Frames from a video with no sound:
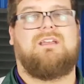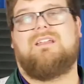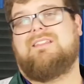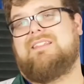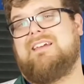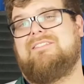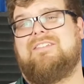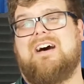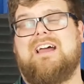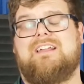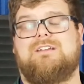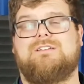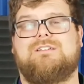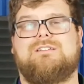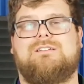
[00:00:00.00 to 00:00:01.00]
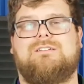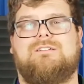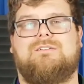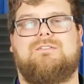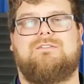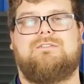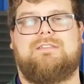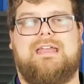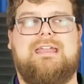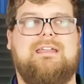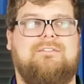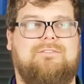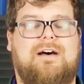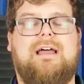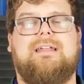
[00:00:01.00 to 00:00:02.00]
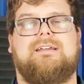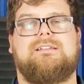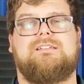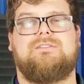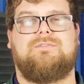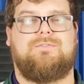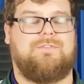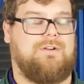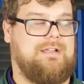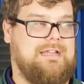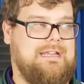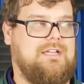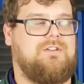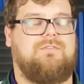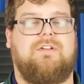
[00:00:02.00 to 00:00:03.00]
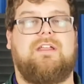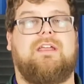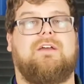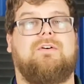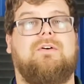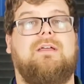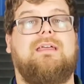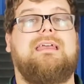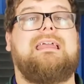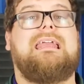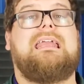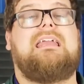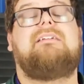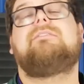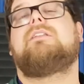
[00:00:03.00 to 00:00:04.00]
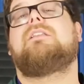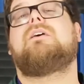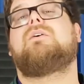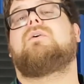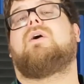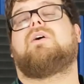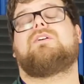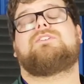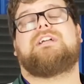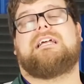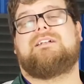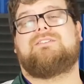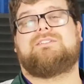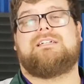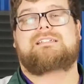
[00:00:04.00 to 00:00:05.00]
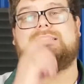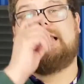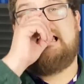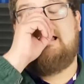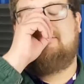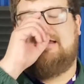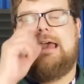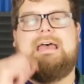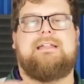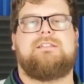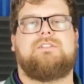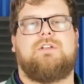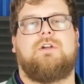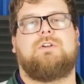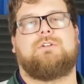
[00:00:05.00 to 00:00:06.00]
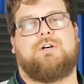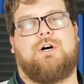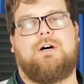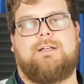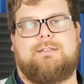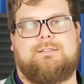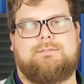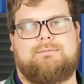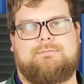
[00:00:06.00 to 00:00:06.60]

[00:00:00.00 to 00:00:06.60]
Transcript: they can fine us for each video, even though our channel doesn't have ads turned on.